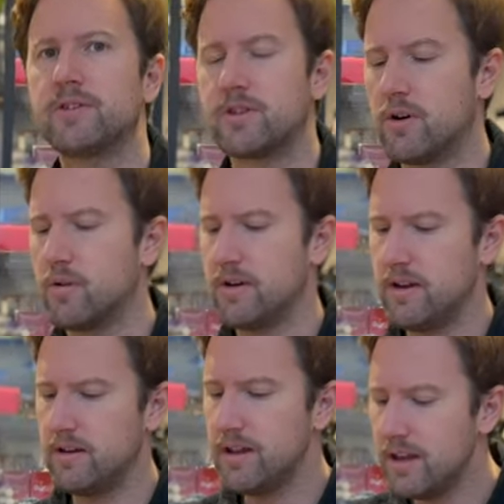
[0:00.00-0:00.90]
So
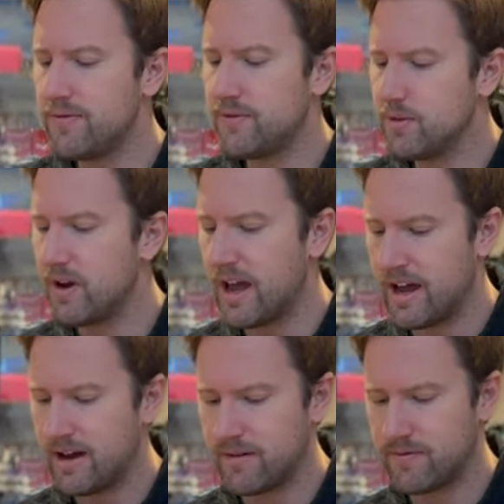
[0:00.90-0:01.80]
if you
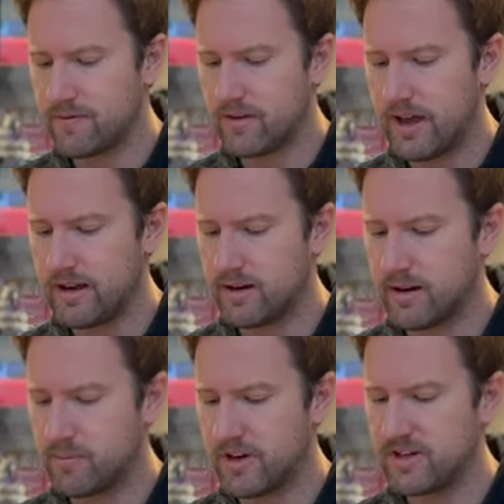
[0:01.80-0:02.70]
have like
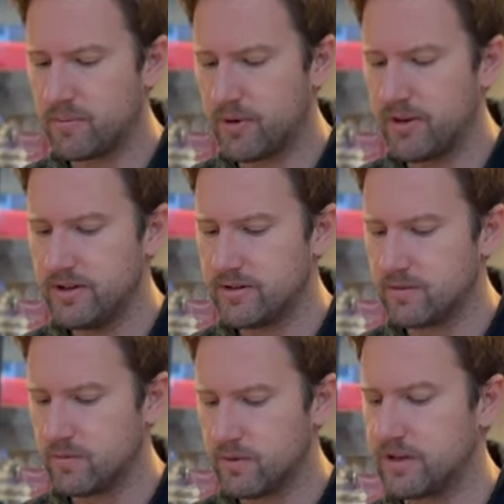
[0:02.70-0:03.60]
a pressure point,
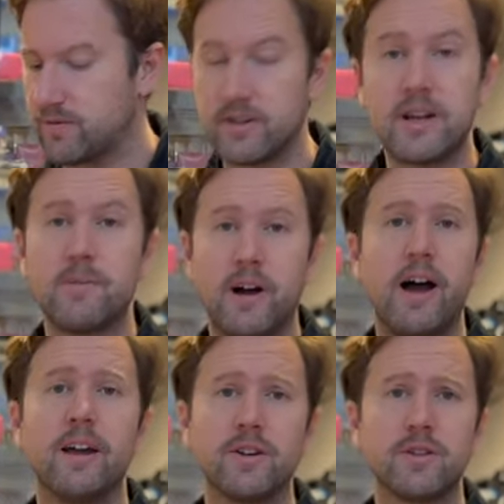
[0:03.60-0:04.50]
which for example,
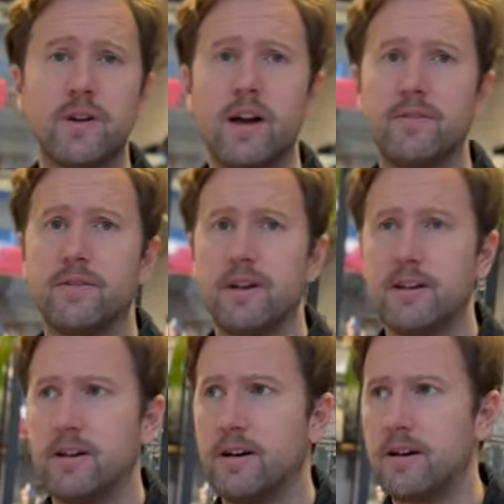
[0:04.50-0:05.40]
I also have in
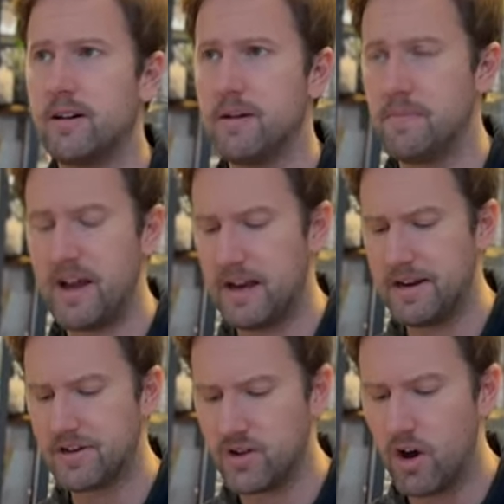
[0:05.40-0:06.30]
my
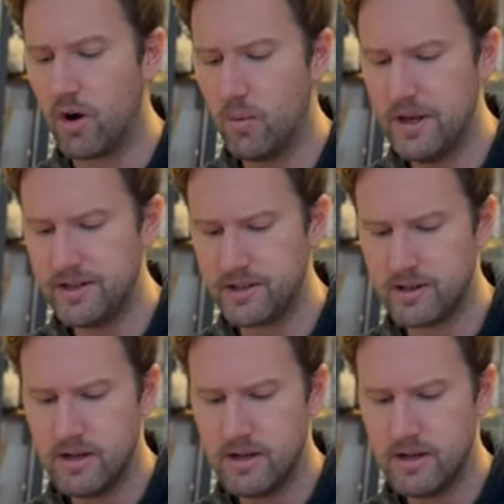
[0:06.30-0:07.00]
liners always,